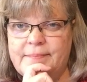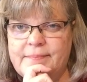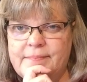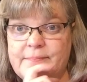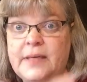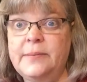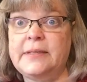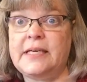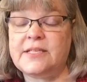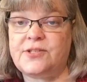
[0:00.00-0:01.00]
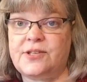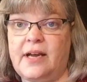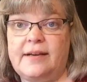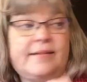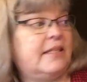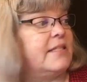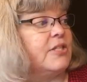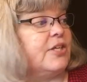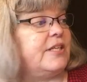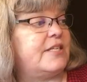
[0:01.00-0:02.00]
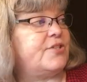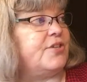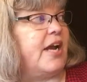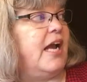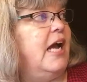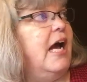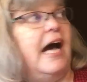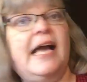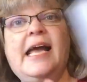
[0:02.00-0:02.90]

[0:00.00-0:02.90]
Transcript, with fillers: It might have been yesterday. I think it started yesterday. I